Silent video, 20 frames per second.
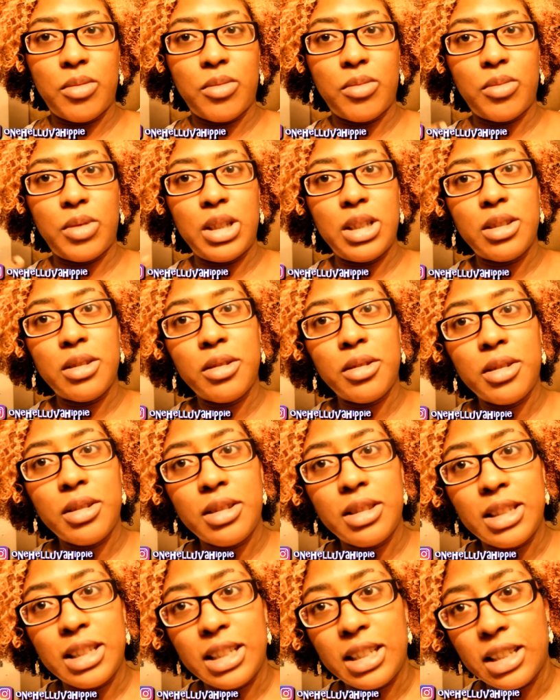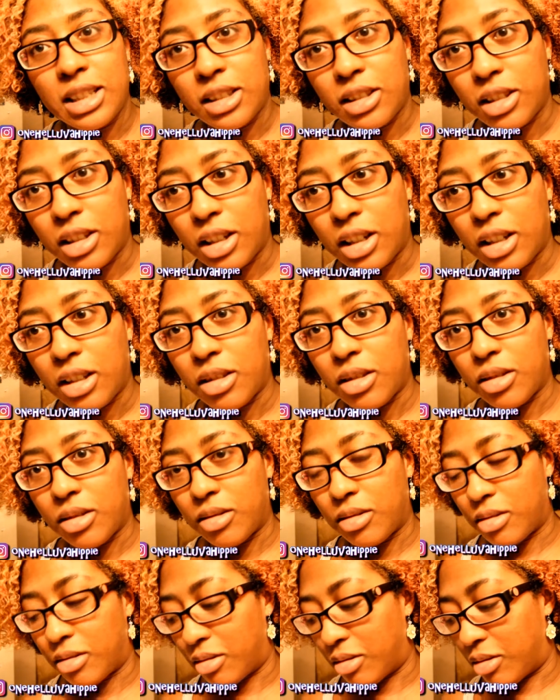We started thinking that
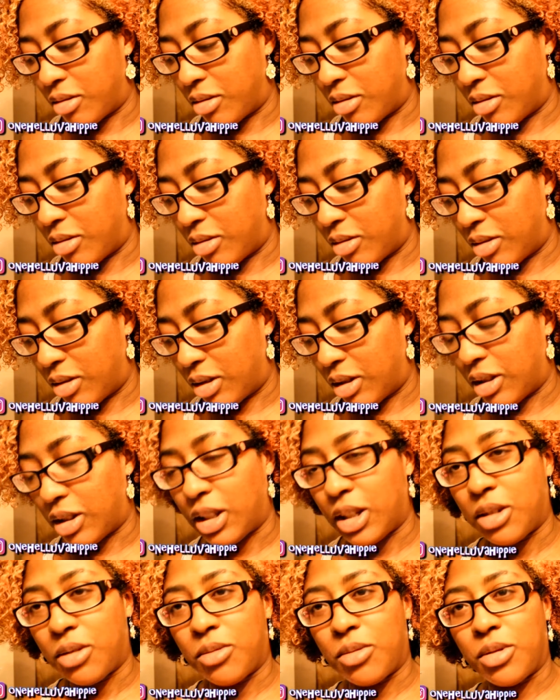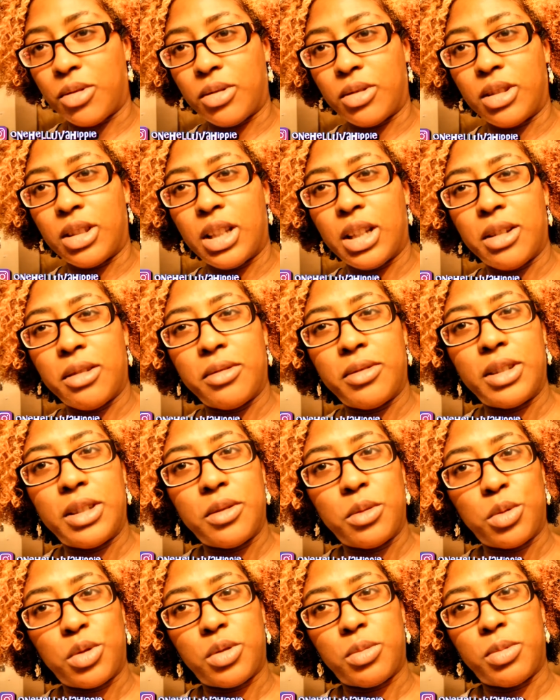there were a lot of
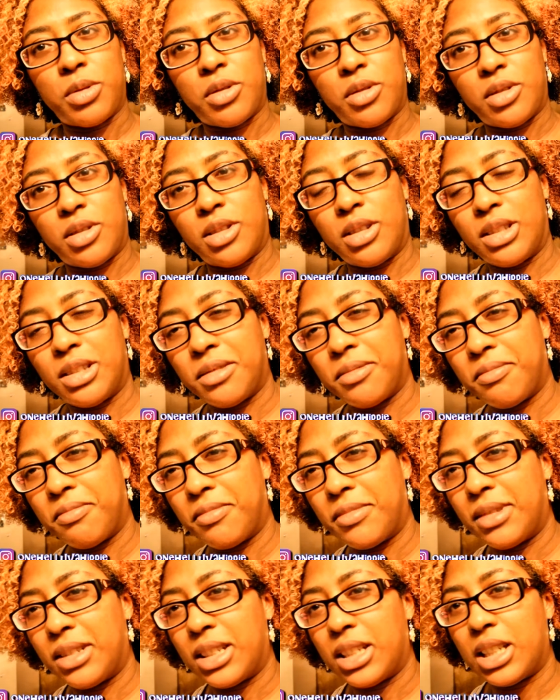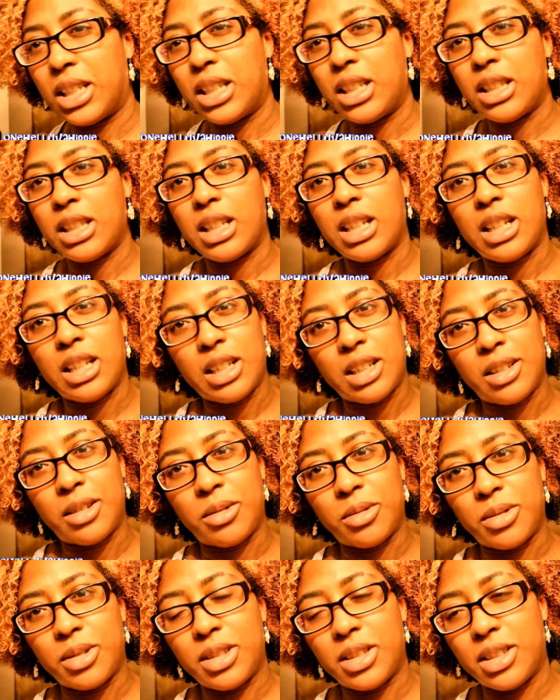evil spirits in that
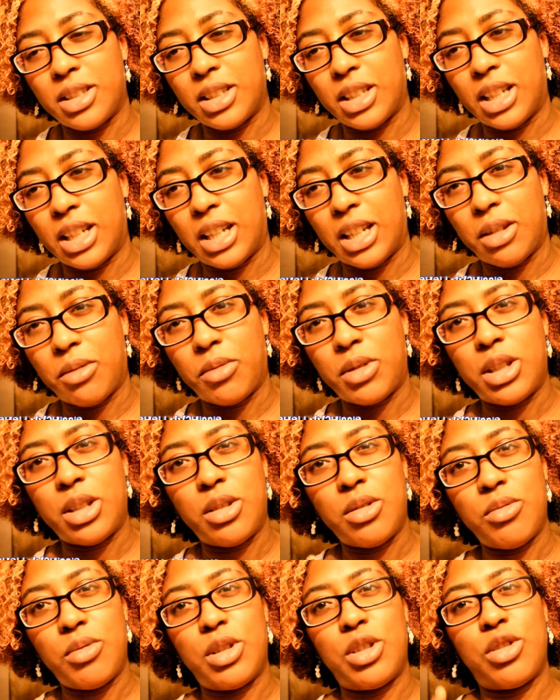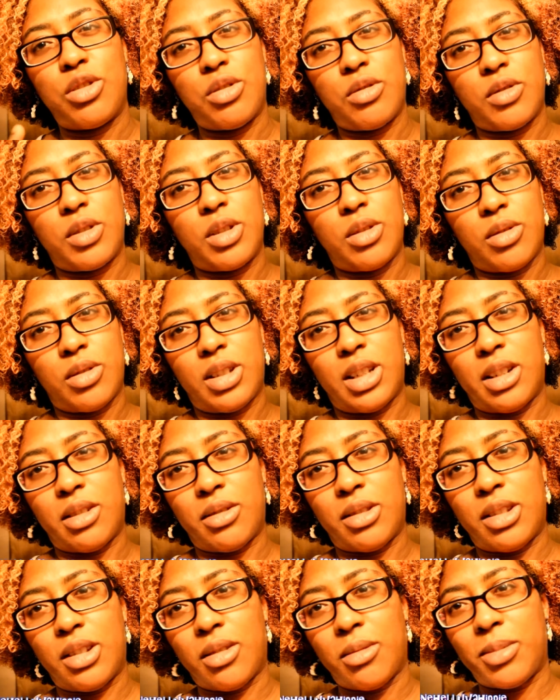house, and we knew we shouldn't have gone
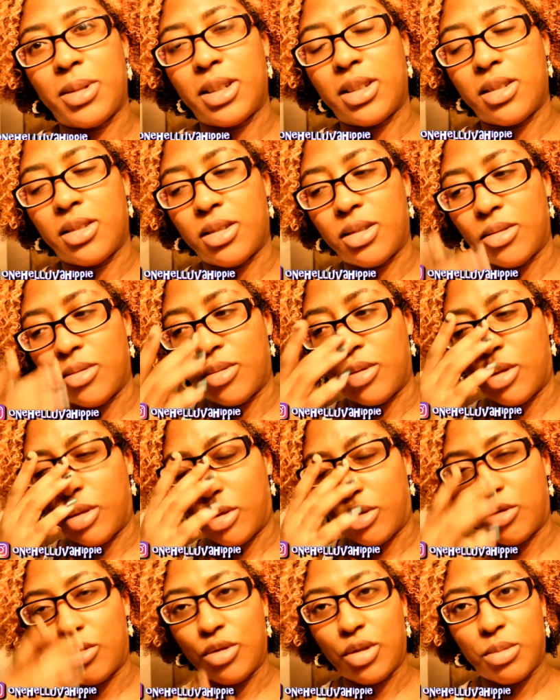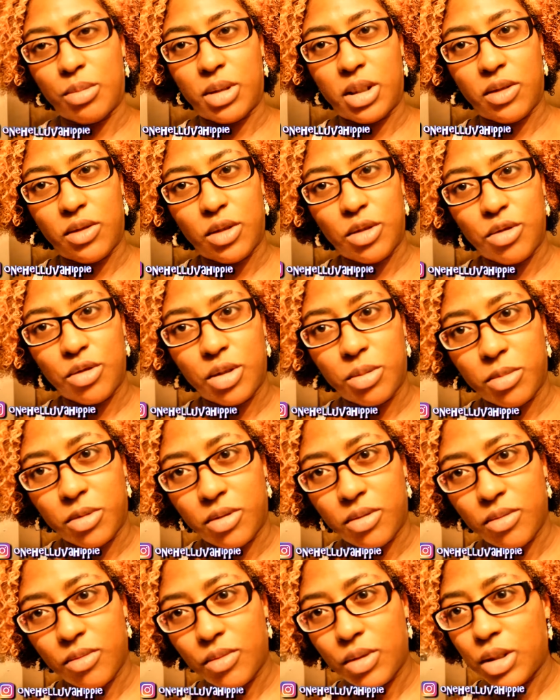down there because it was just drama after
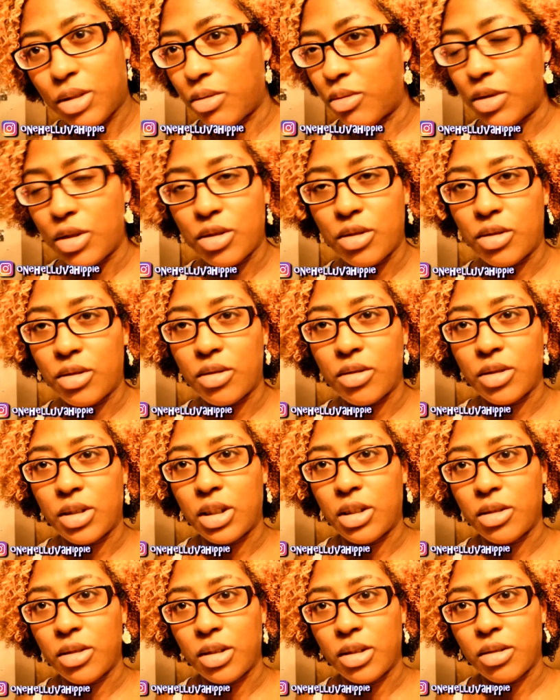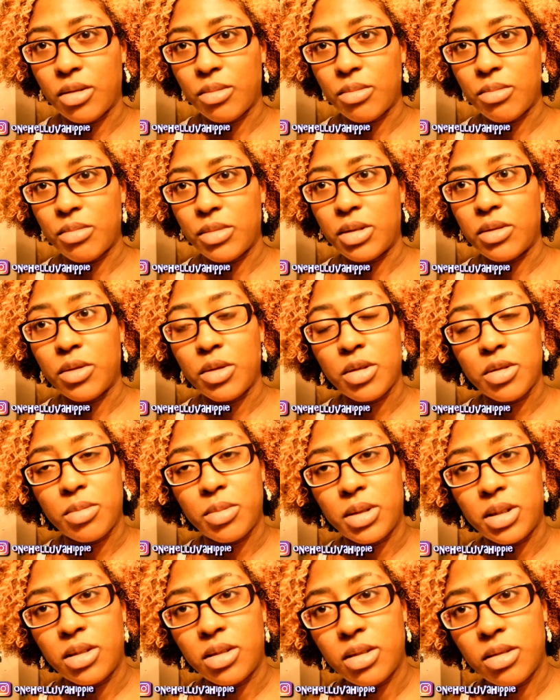drama. We knew we shouldn't have gone down there in the first
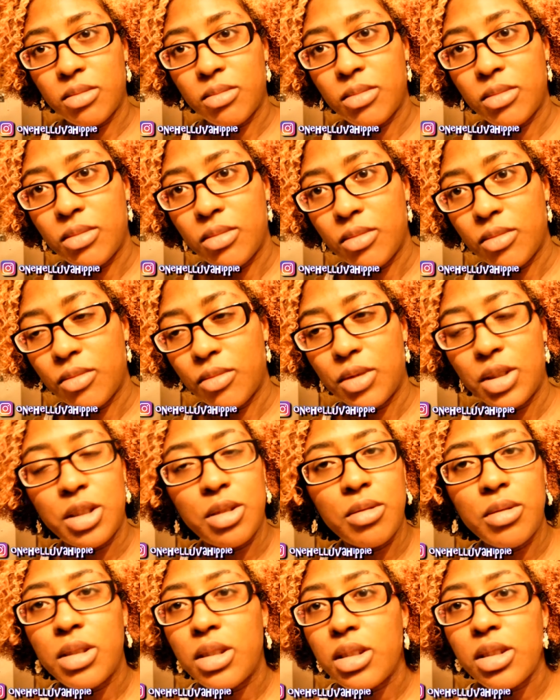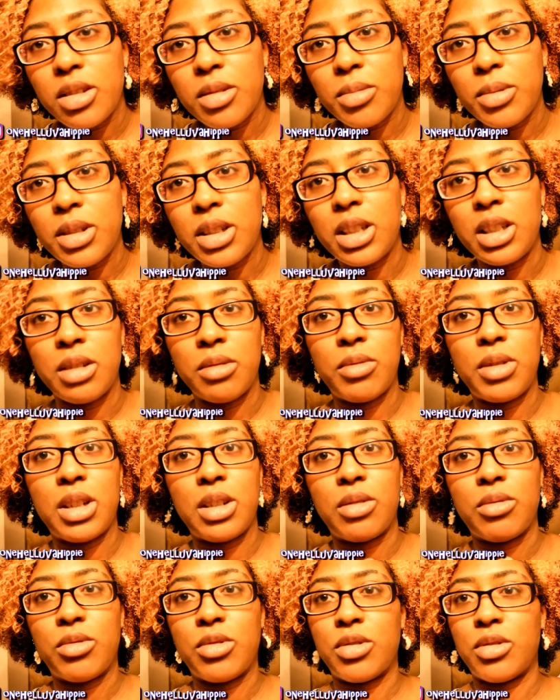place. We knew this, but again, we
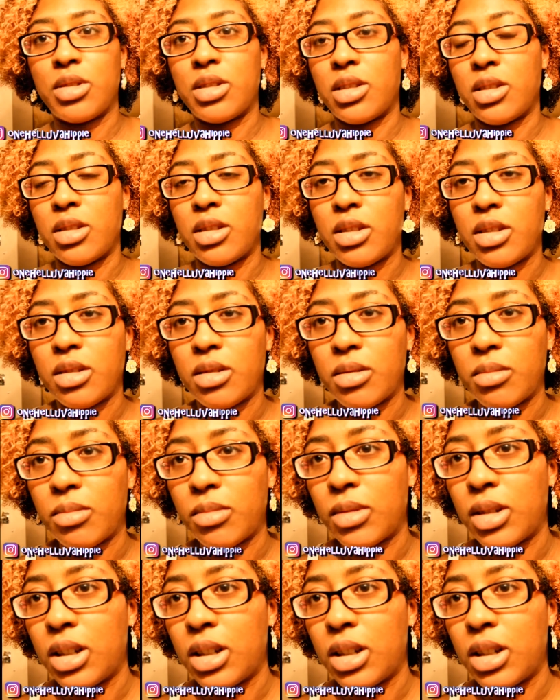had no choice at the time.